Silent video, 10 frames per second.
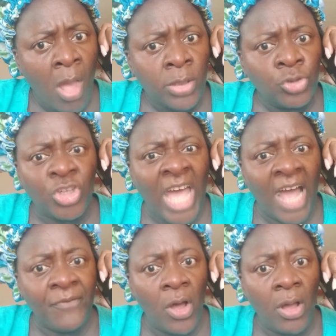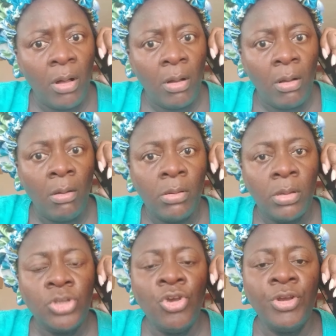So that for
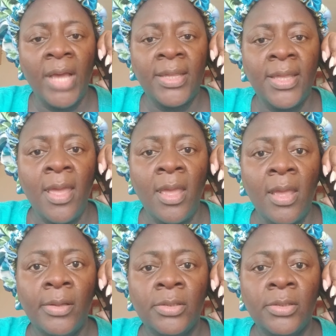you not care.